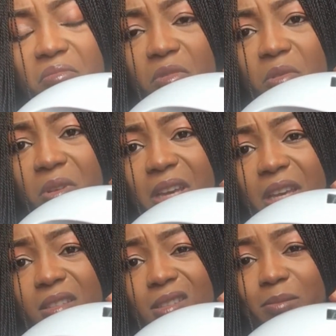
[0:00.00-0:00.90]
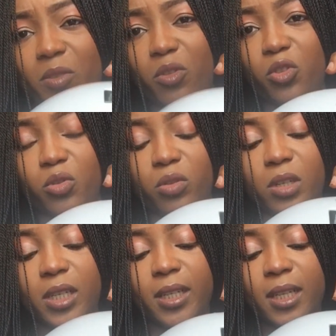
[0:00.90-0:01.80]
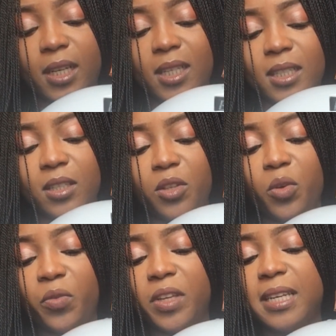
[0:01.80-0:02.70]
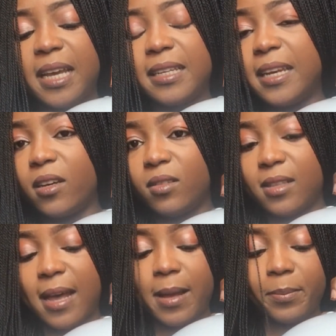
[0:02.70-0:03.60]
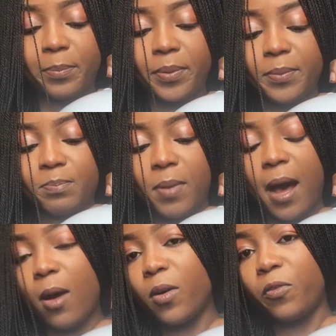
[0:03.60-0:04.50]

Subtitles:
or S, I'm not sure. UV LED nail lamp, power